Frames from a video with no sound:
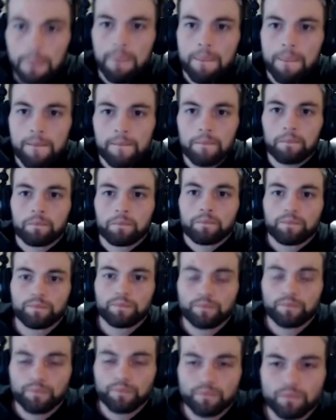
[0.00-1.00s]

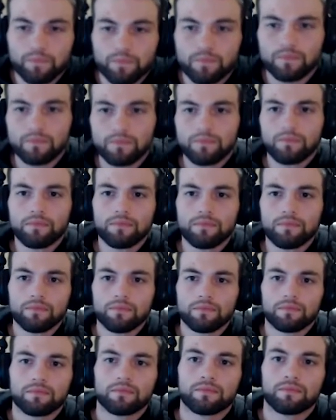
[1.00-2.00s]

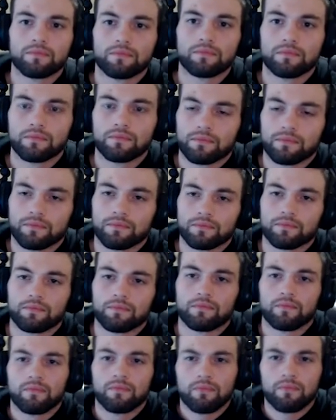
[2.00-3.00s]

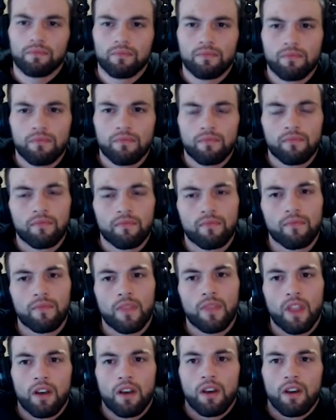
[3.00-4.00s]

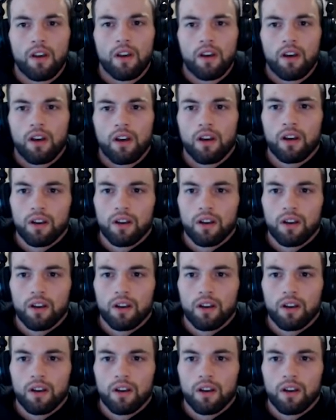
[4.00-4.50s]
(silent)